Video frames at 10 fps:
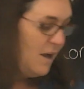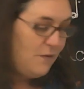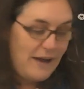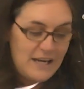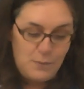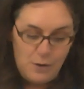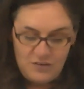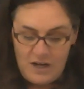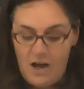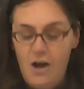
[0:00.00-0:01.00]

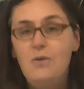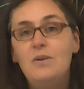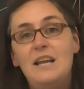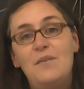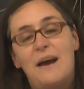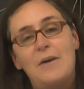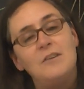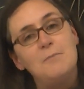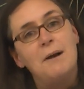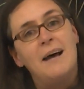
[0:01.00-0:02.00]
Vacuoles are only found
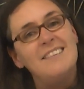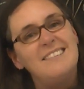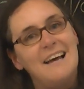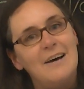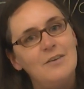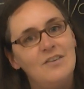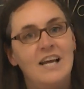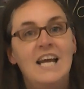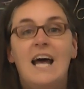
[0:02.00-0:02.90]
in plant cells.